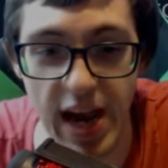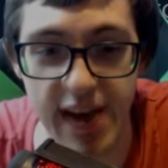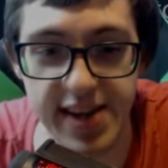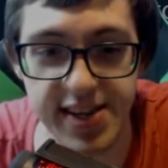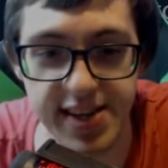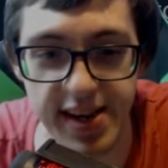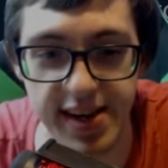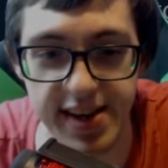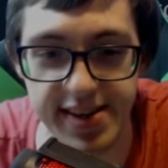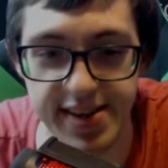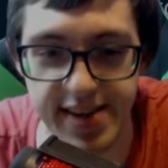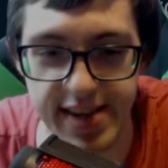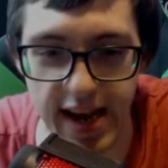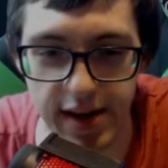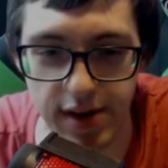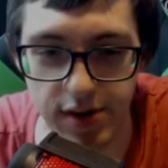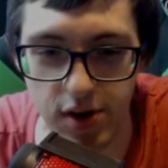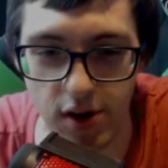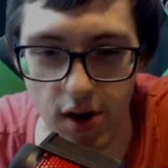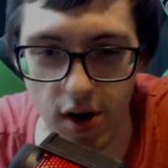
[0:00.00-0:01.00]
an
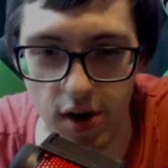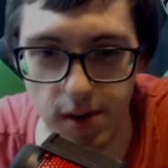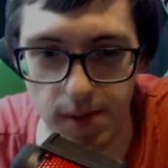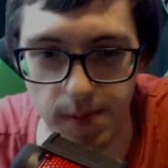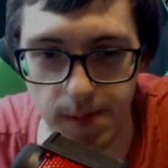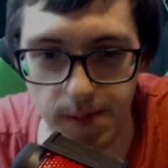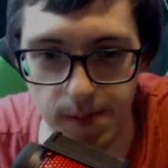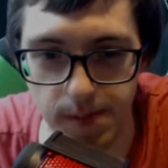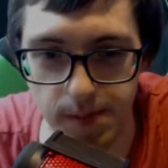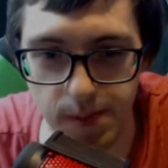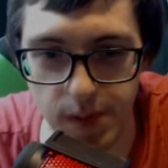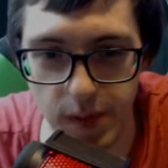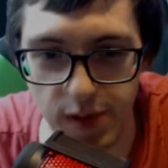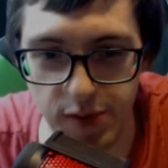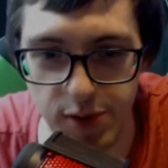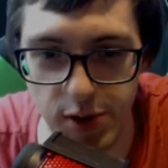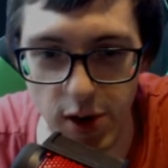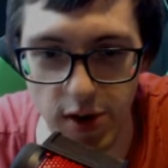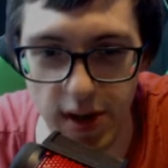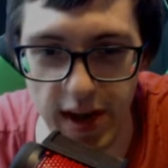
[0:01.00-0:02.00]
insane card. If
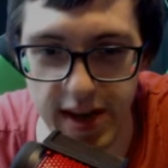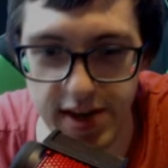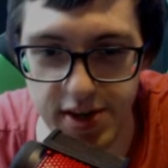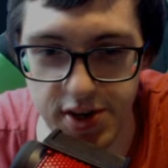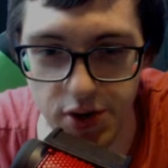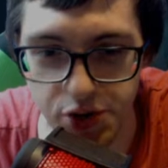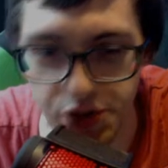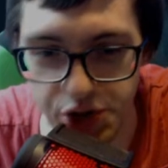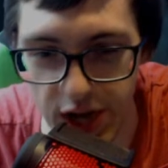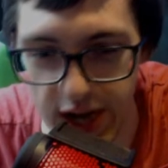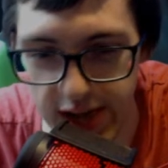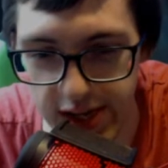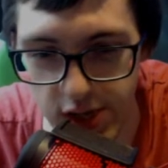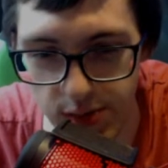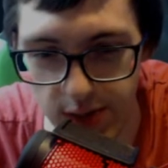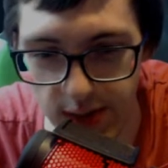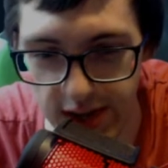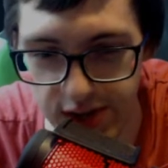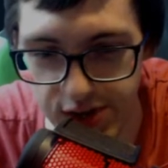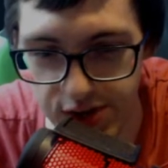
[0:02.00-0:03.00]
you don't answer Jack, you
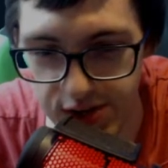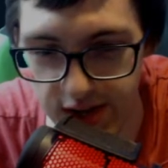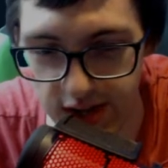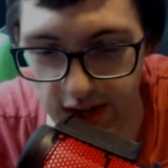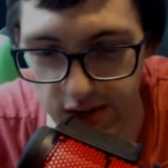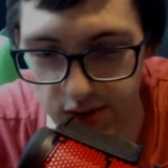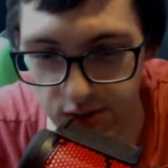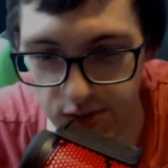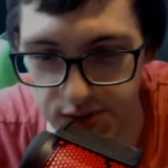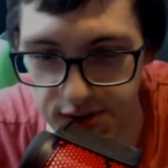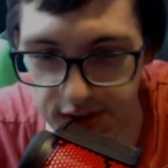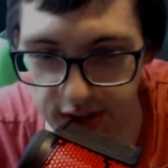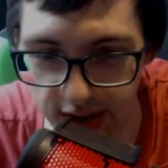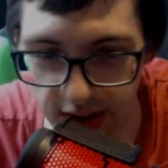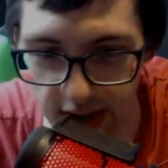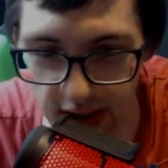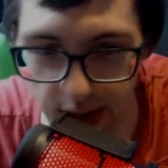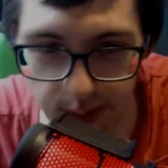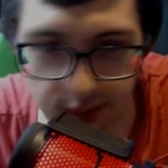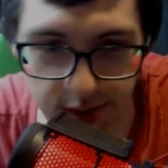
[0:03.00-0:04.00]
might just like lose the
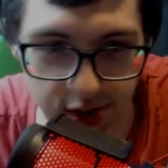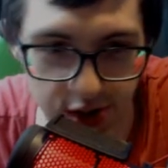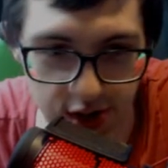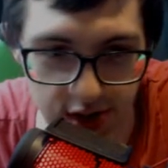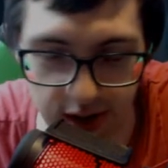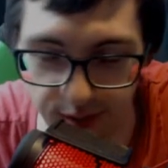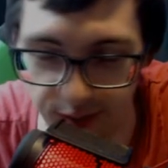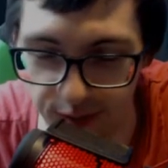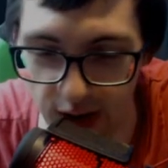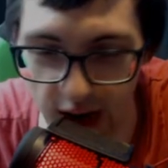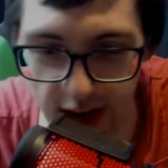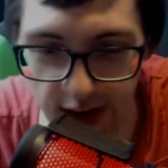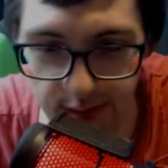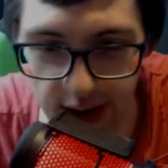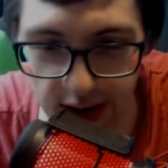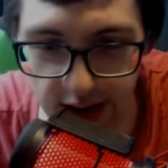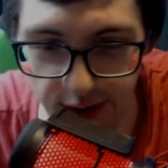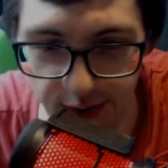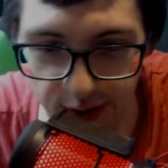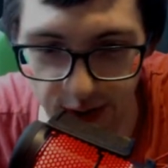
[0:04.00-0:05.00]
game. It's just a
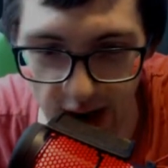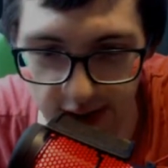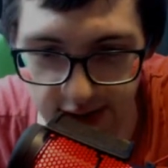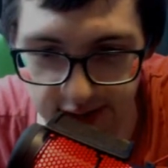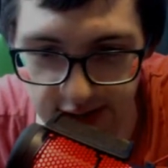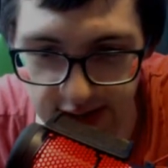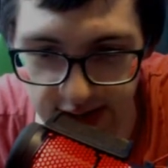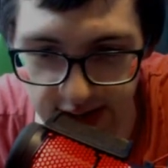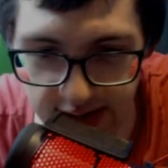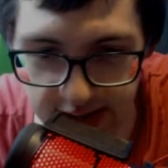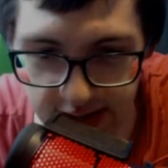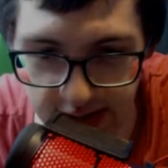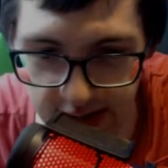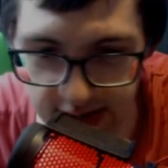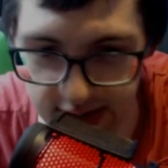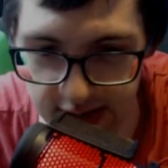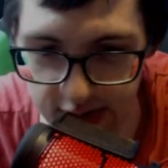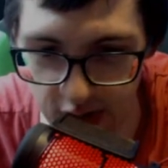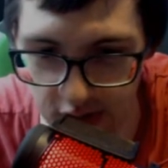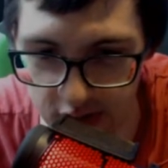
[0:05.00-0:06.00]
5-mana 5/6, and it
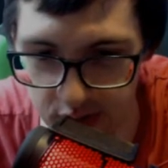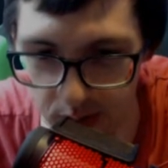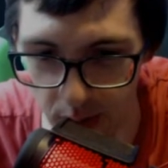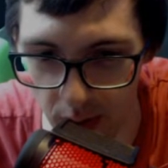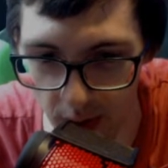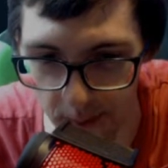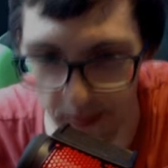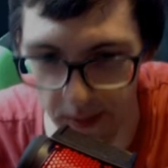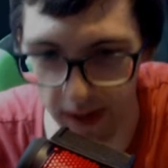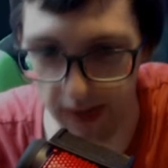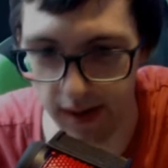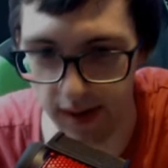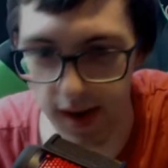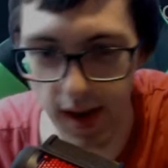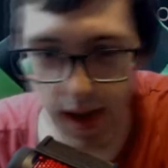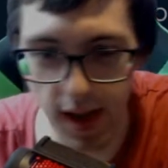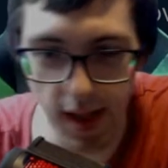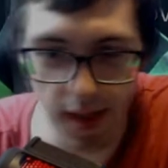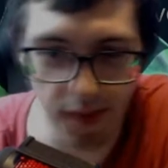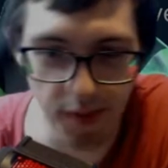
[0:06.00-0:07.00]
starts pumping
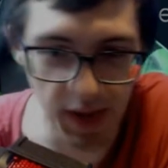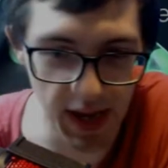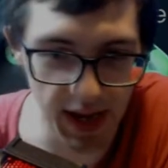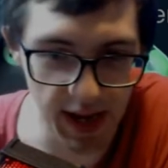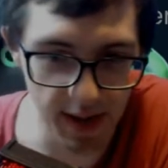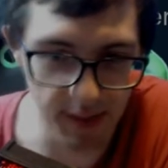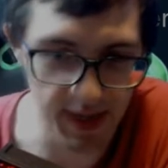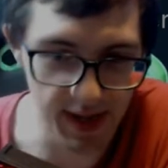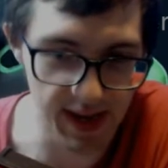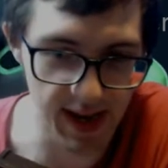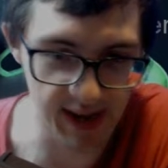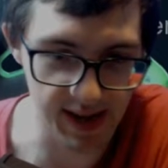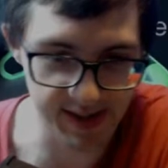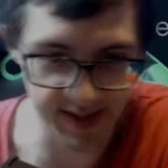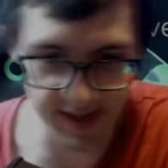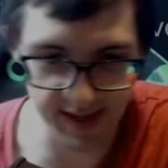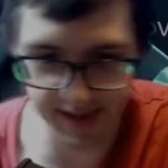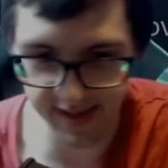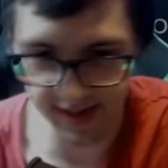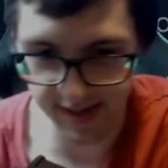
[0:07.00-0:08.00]
the enemy
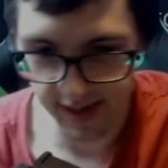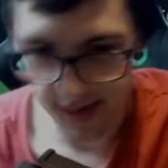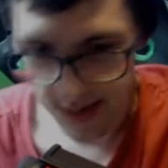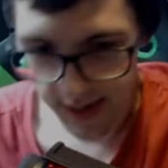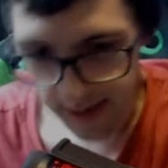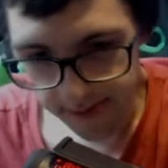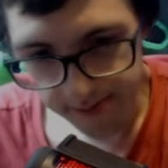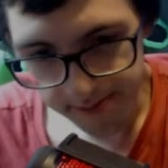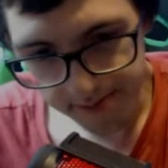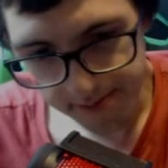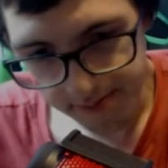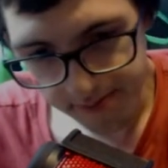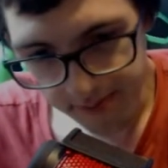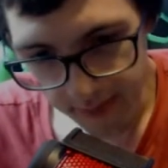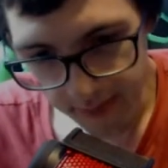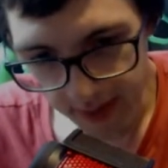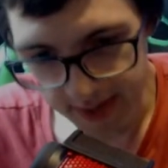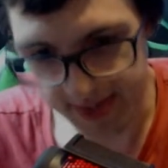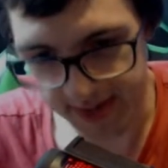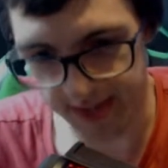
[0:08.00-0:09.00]
Nexus.
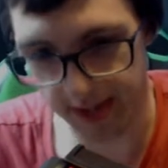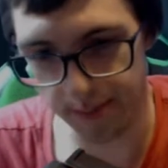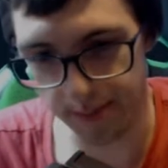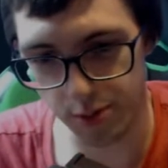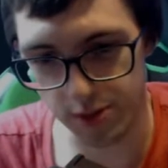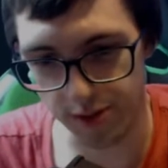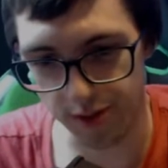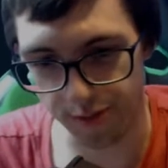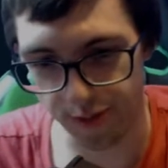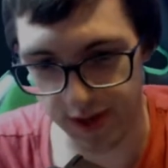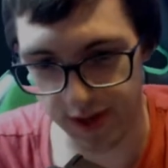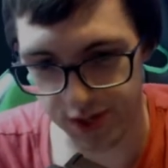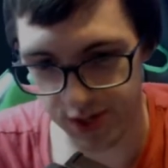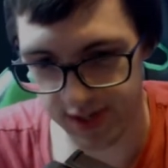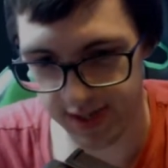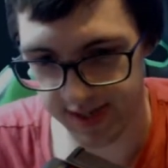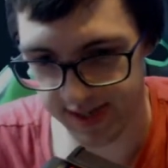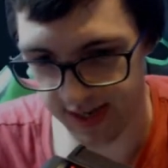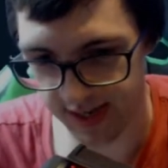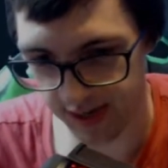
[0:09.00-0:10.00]
Sleep with the Fishes
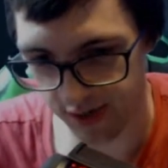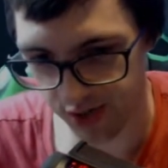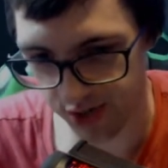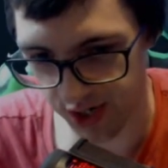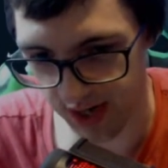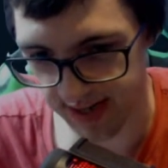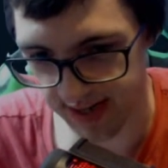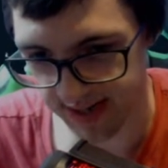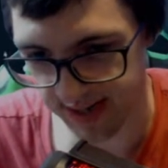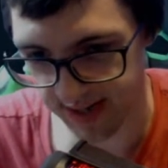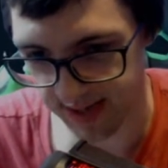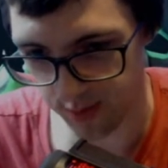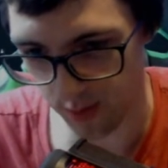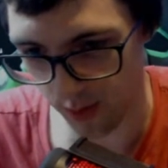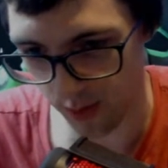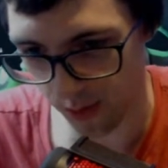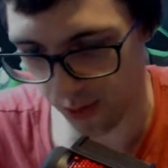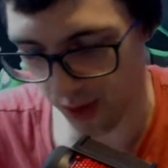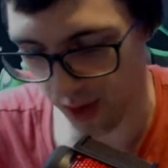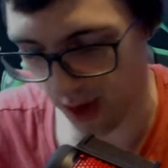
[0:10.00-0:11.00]
synergizes
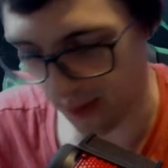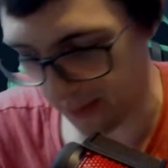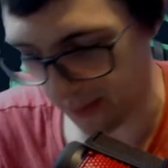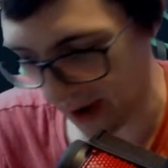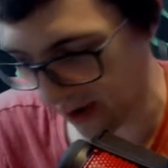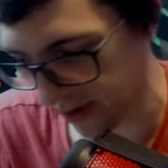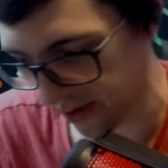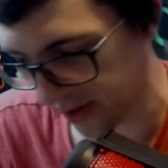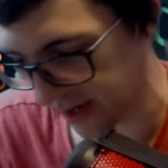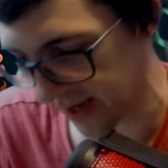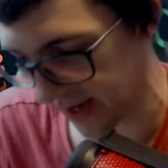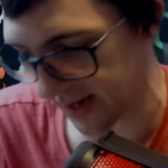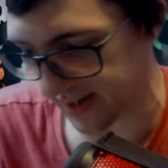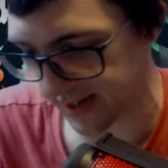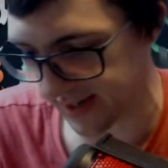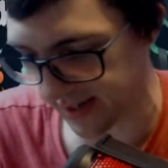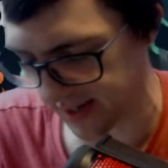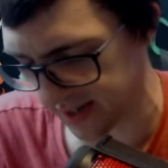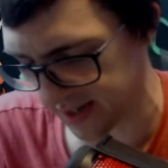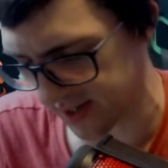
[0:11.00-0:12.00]
with Powder Kegs.
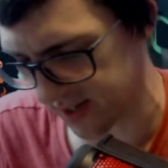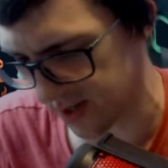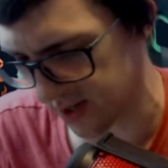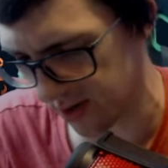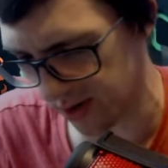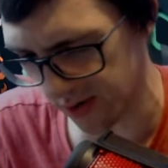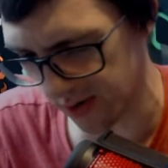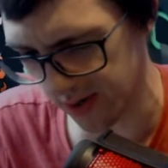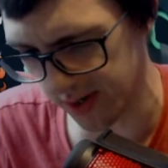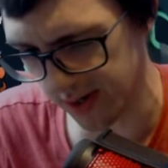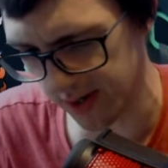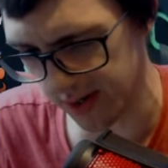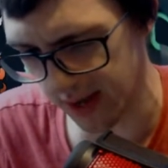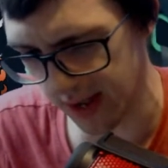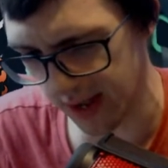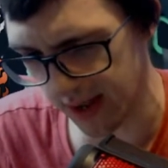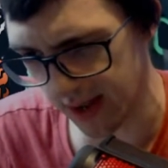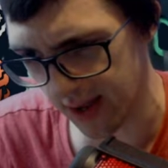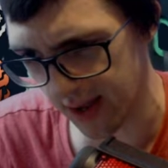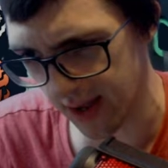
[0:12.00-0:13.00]
It does 2 to an
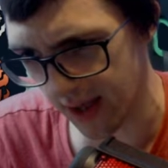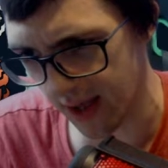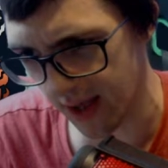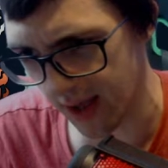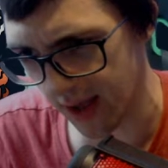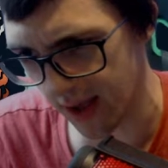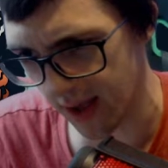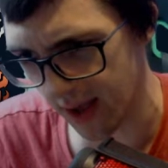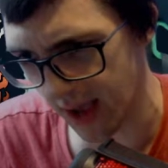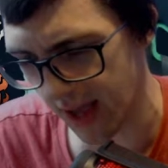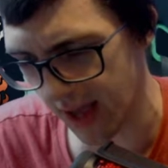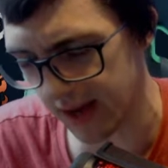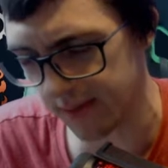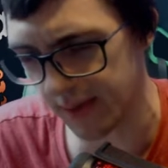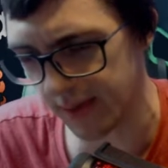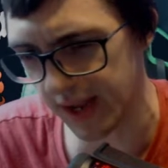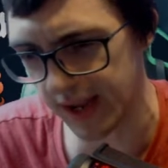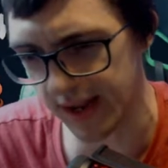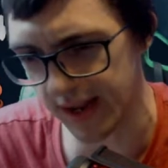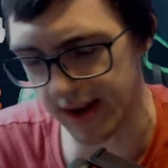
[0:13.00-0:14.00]

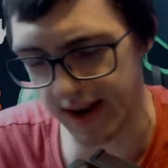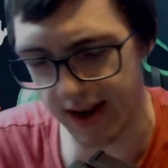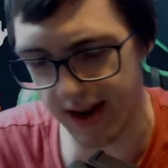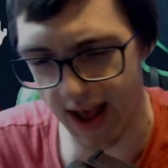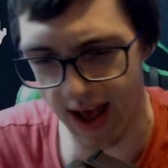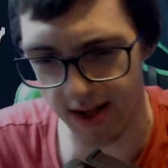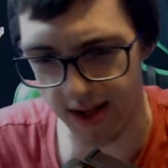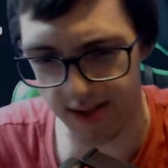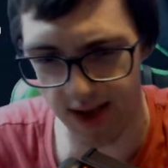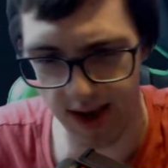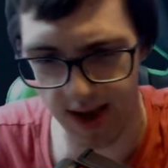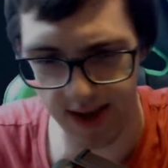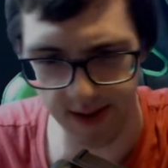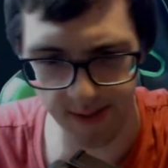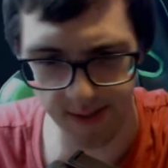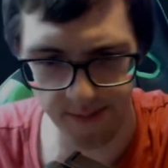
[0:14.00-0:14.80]
enemy and an ally.